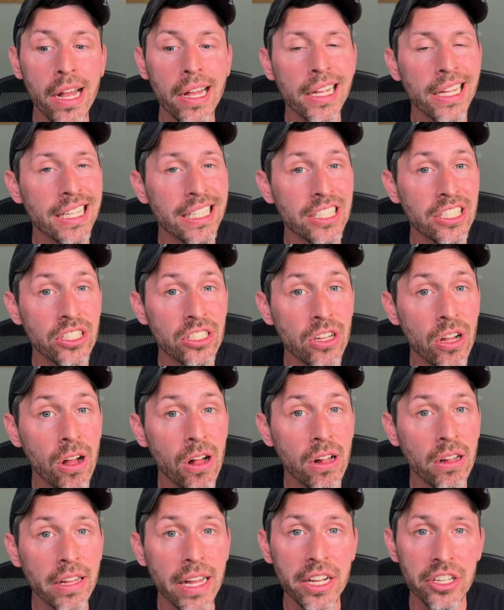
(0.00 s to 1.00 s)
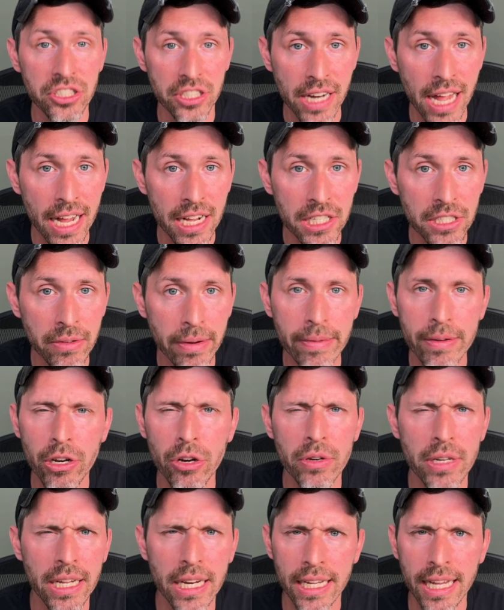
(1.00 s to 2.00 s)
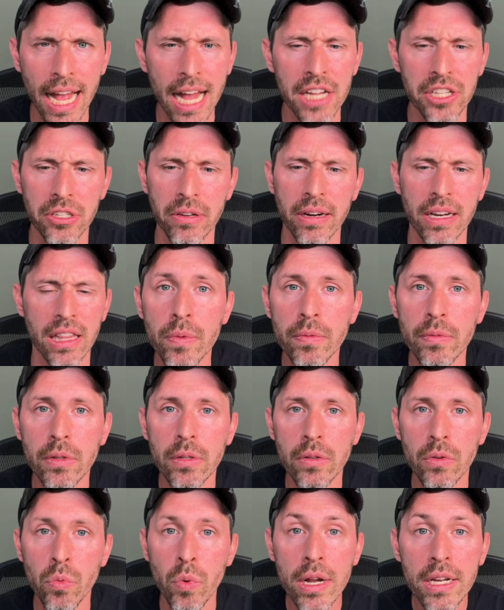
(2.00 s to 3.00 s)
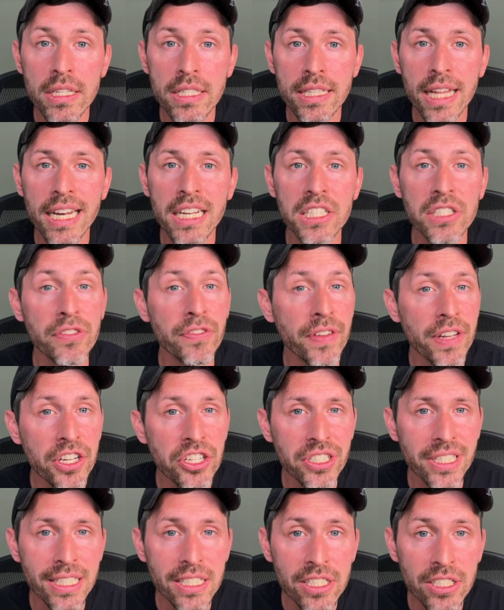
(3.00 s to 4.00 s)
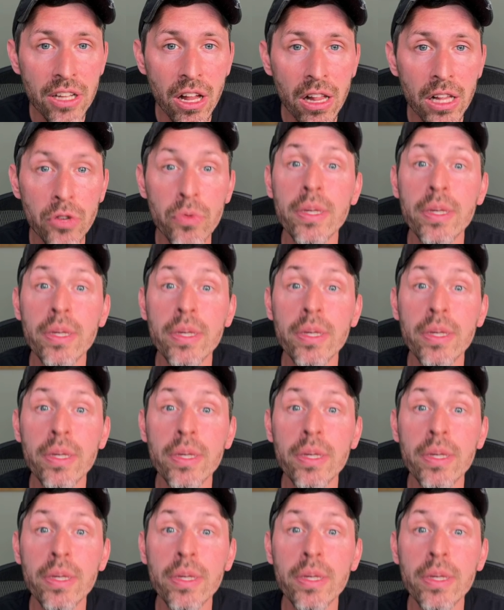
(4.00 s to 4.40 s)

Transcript: install Nginx, right? We don't need a cask or anything. Once that is finished installing, we